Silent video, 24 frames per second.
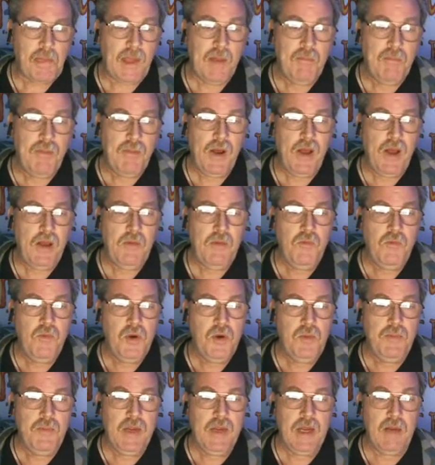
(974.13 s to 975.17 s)
But
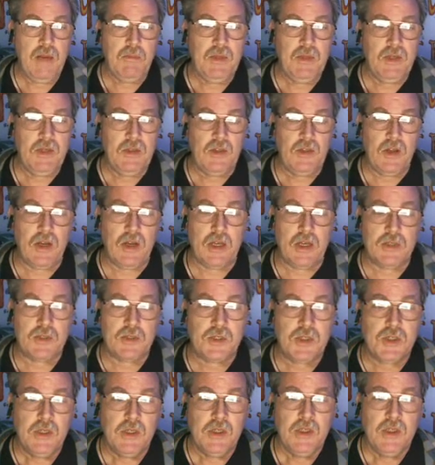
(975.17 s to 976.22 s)
we'll be able to
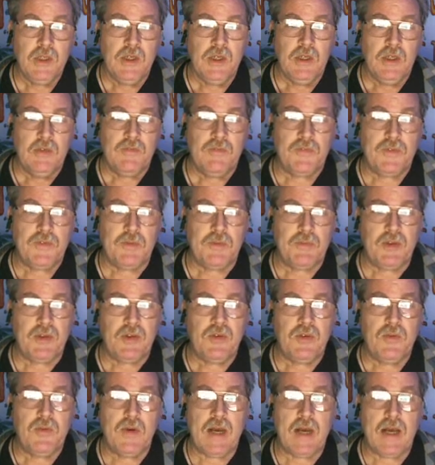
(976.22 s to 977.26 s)
launch from the
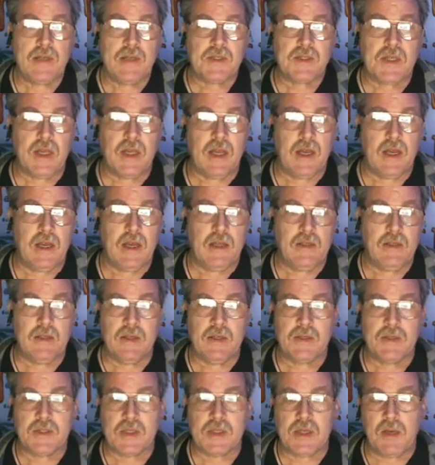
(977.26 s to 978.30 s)
U.S., and
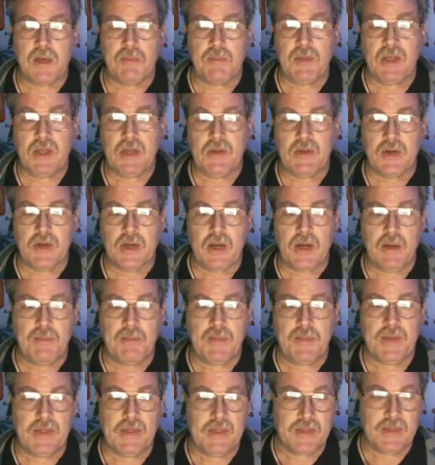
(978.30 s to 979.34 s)
there's a couple other
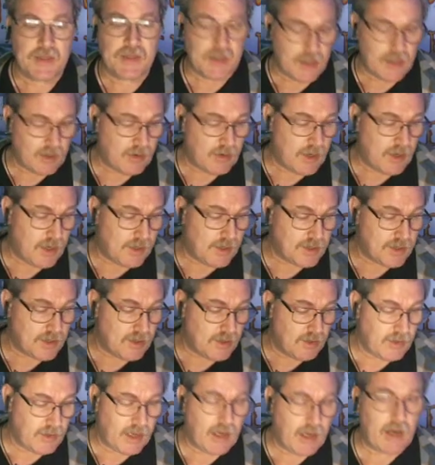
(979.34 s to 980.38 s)
companies that are
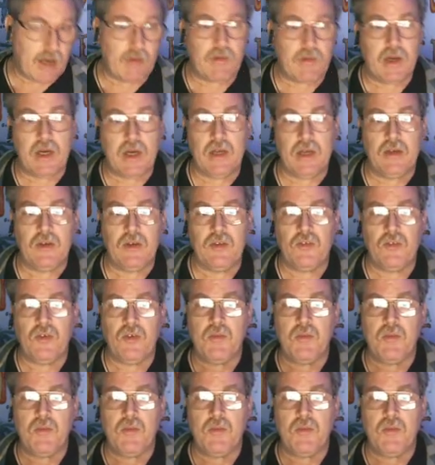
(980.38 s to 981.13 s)
also getting ready to do